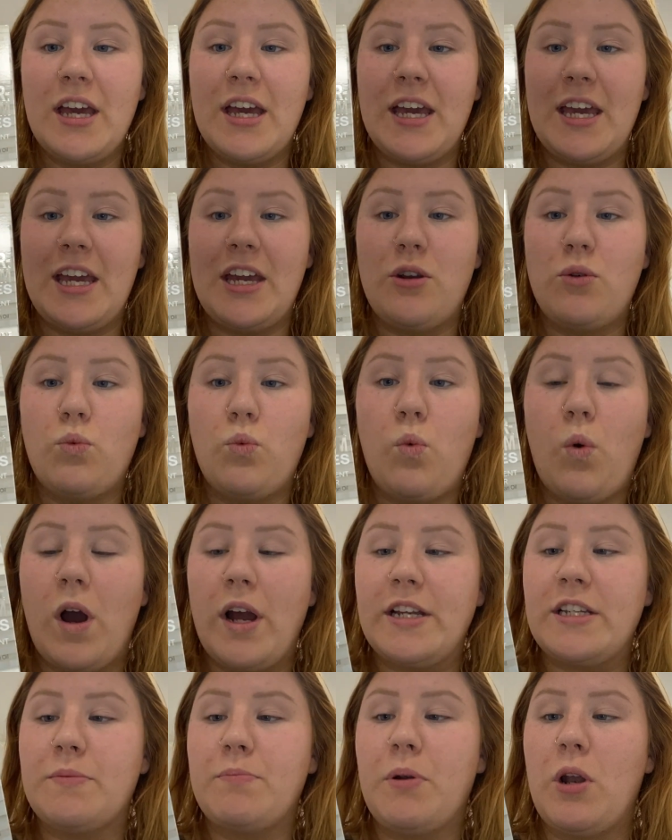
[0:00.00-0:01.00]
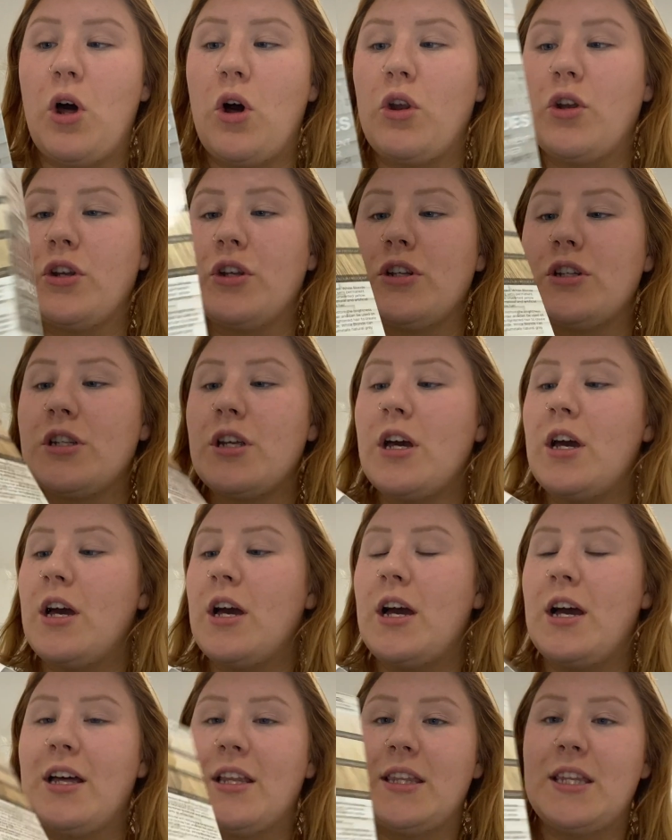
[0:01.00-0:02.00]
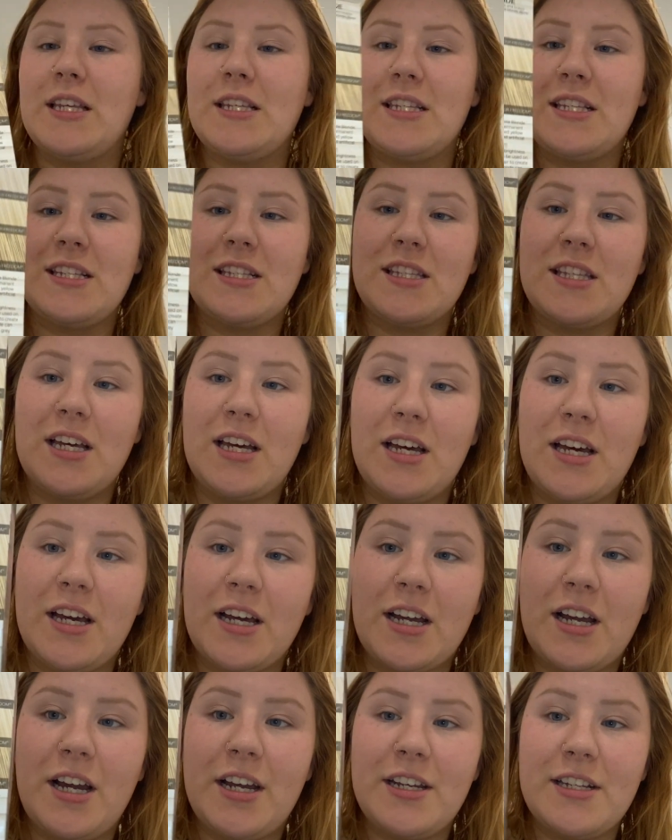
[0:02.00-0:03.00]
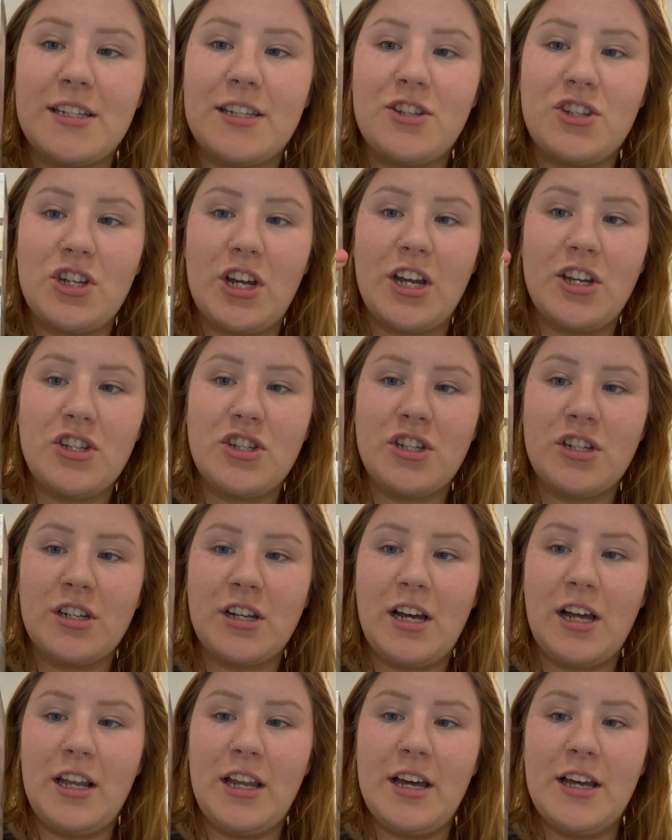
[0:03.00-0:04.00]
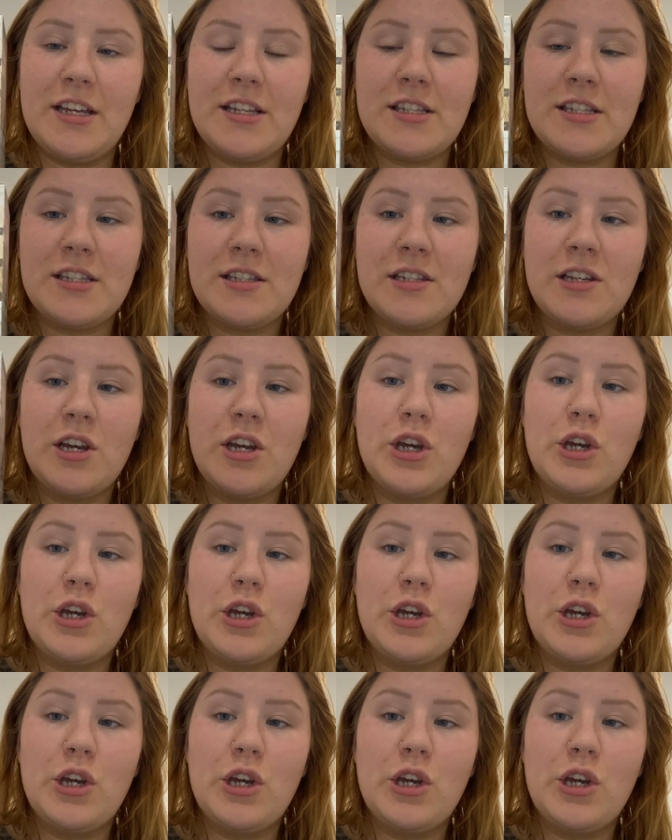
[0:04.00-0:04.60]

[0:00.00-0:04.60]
in white blonde. This is the kind of suggestion colours.